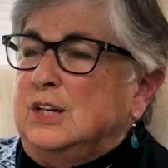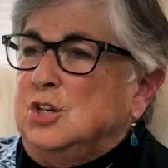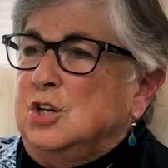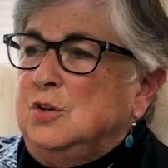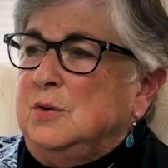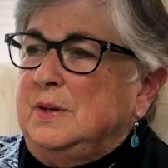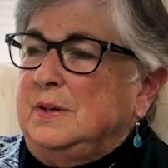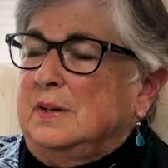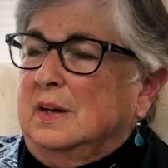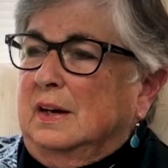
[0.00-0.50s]

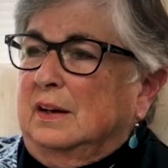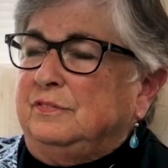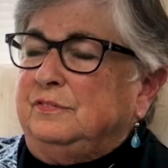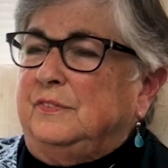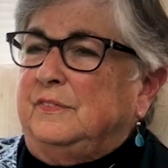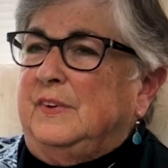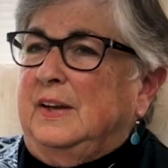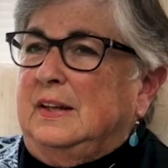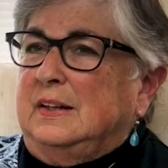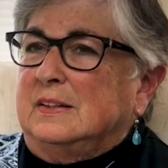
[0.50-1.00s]
knew enough.
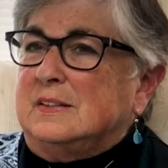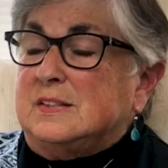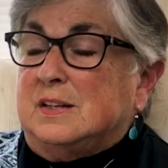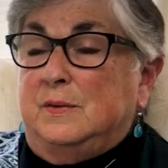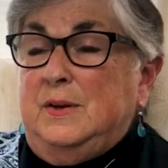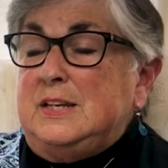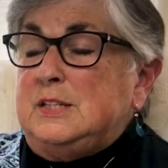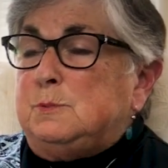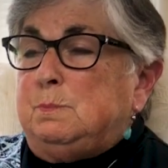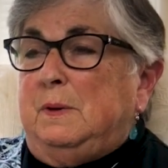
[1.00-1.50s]
And
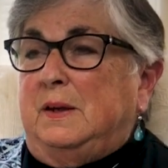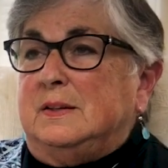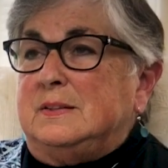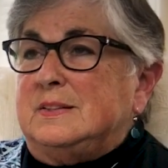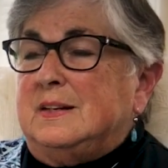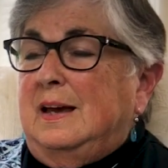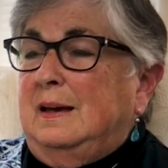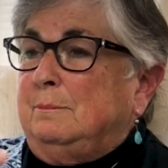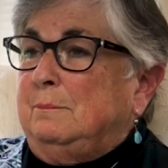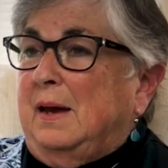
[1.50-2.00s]
so he spent
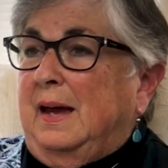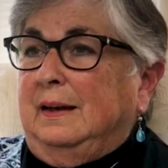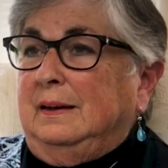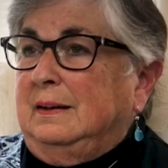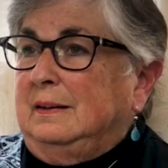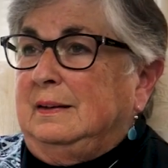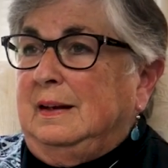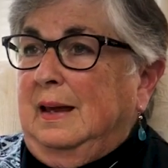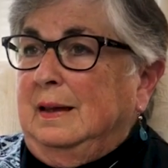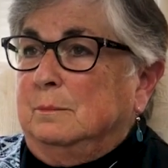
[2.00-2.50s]
time back
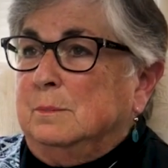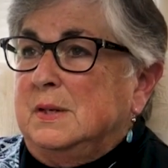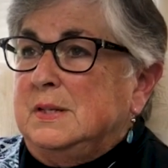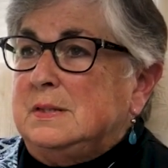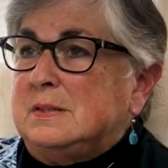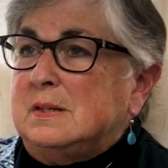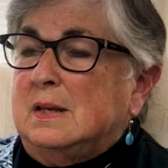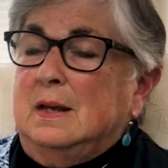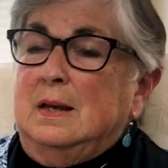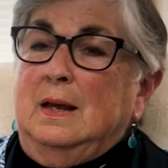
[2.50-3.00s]
at
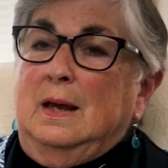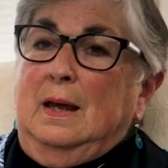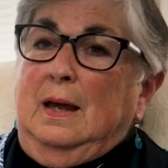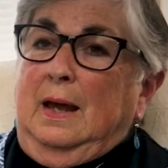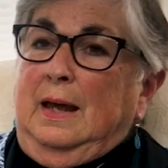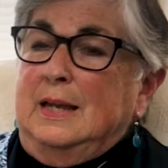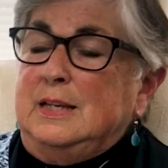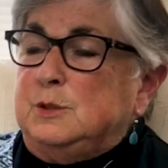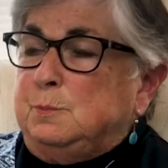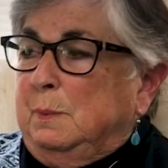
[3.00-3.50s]
Naaman's.
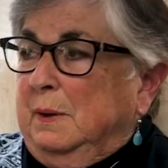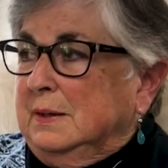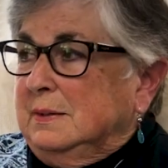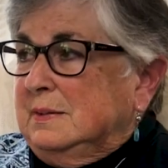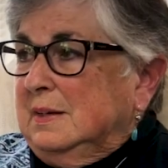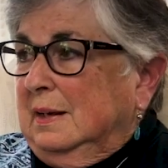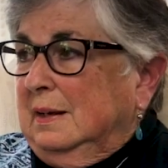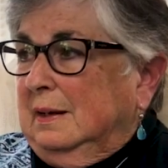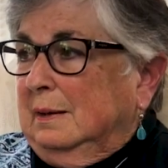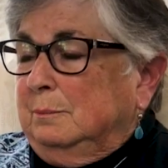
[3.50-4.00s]
He spent
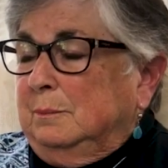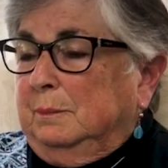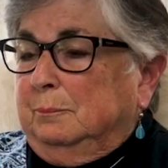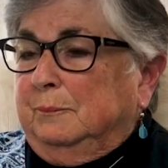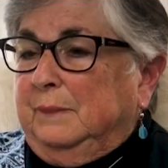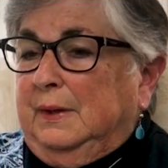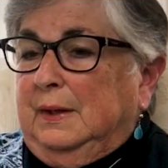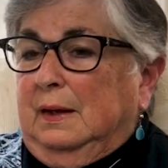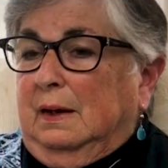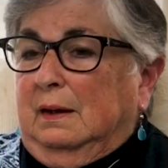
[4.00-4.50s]
time
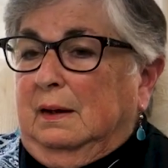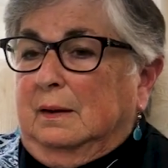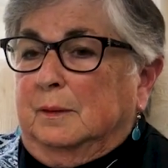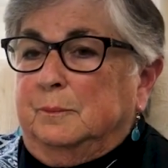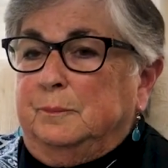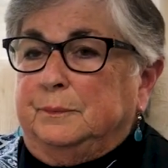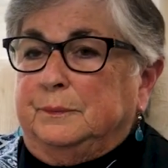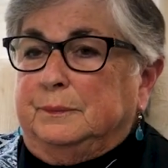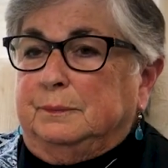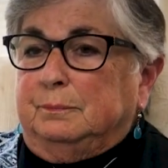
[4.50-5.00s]

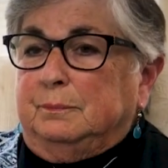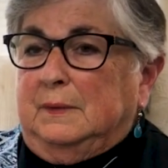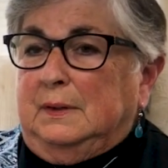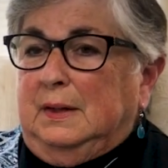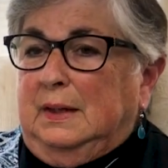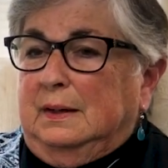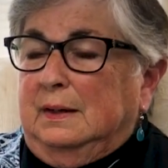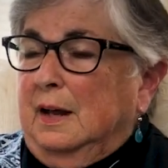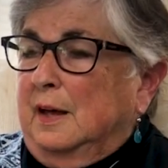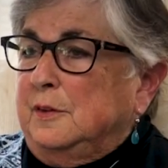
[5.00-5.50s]

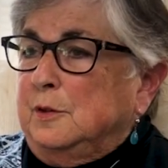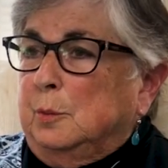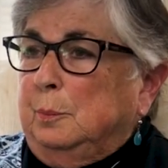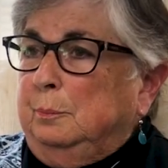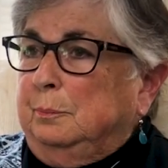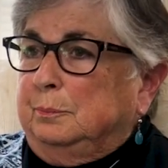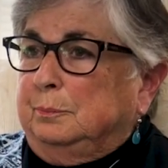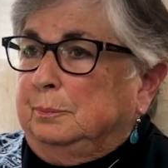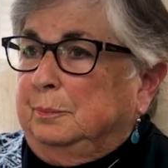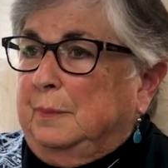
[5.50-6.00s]
in
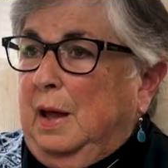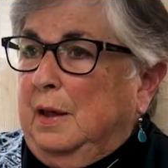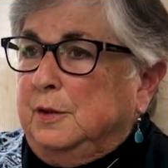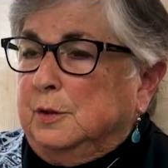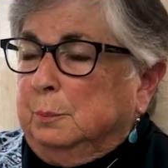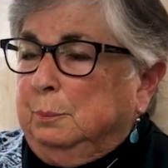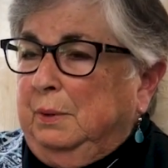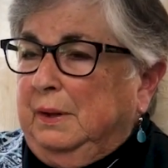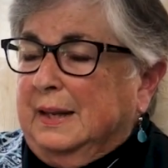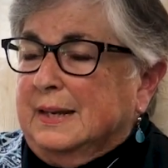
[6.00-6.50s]

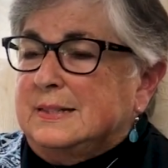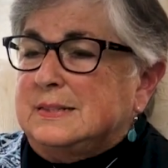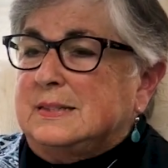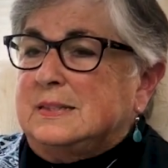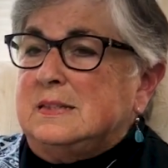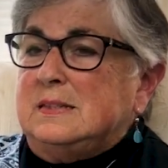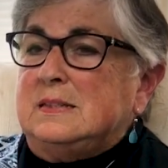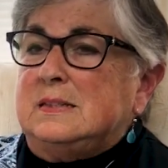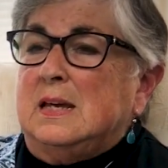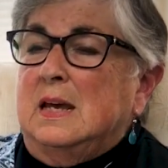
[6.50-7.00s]
other
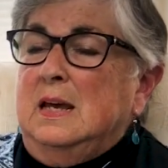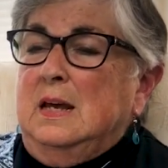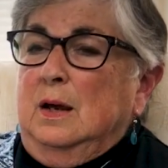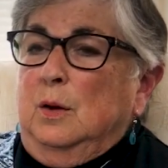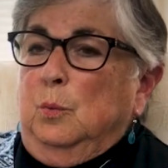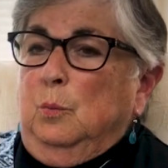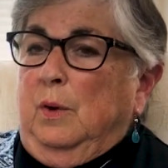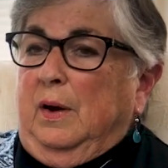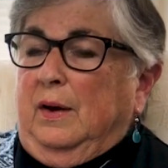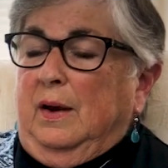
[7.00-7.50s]
places,
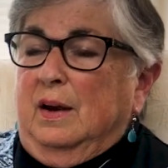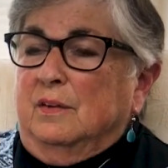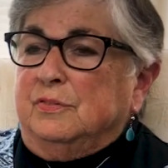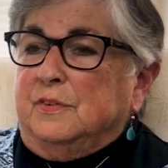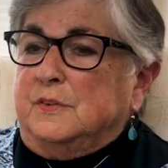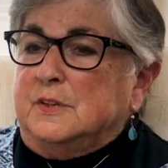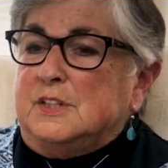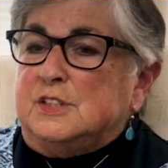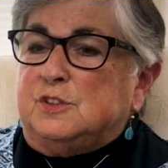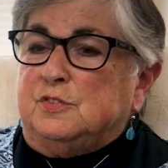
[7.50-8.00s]
wherever
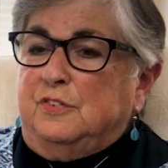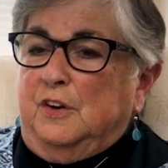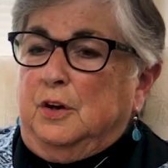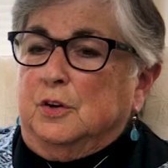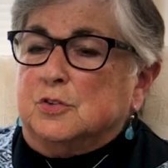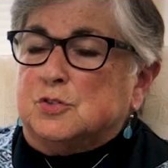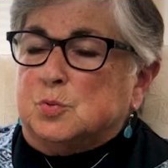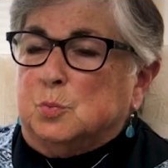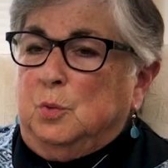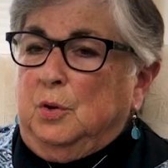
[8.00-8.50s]
these
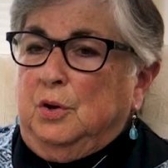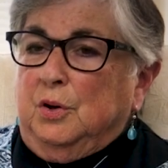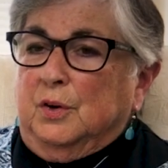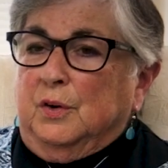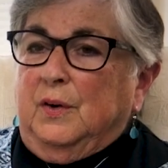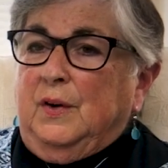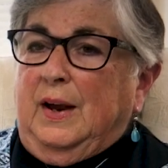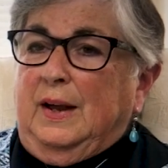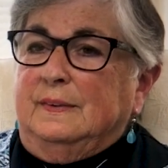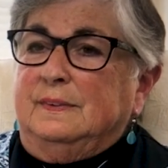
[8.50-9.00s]
folks
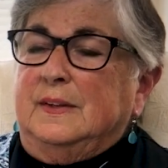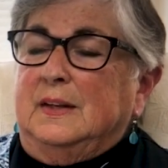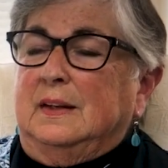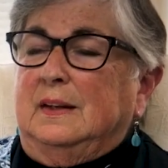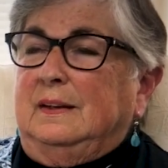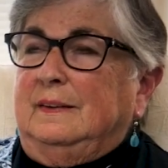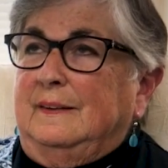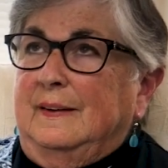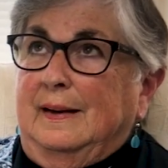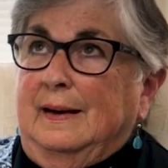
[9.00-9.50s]
were. And
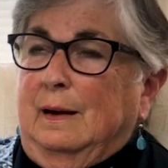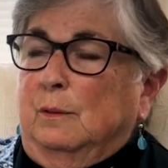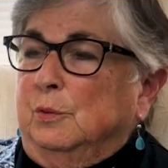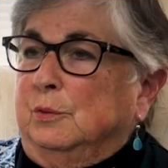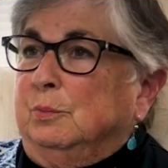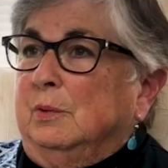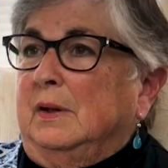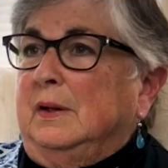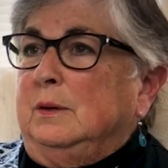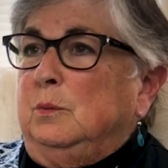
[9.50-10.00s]
then I
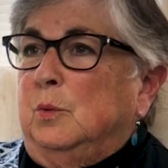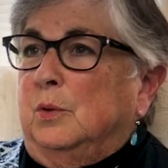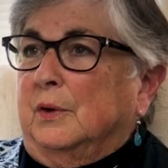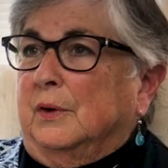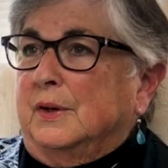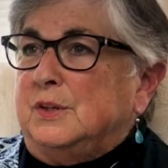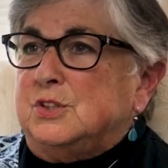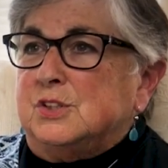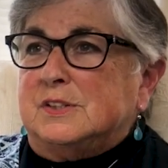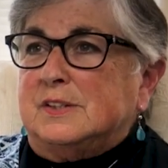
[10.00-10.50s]
would really
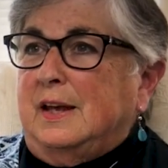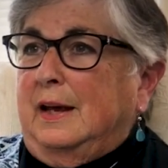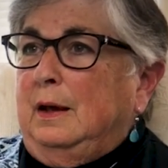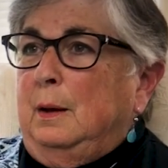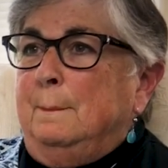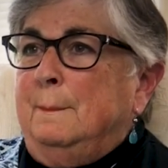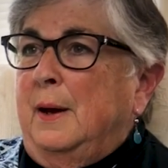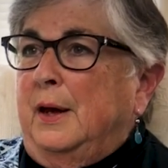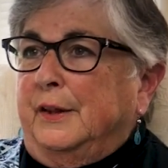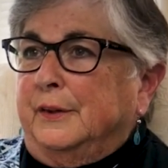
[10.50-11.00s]
worry, just like
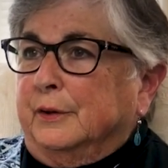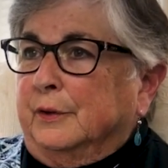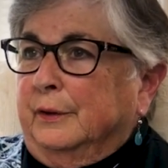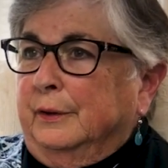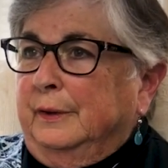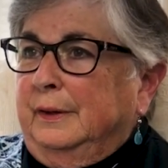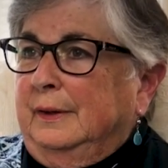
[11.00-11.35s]
a mother,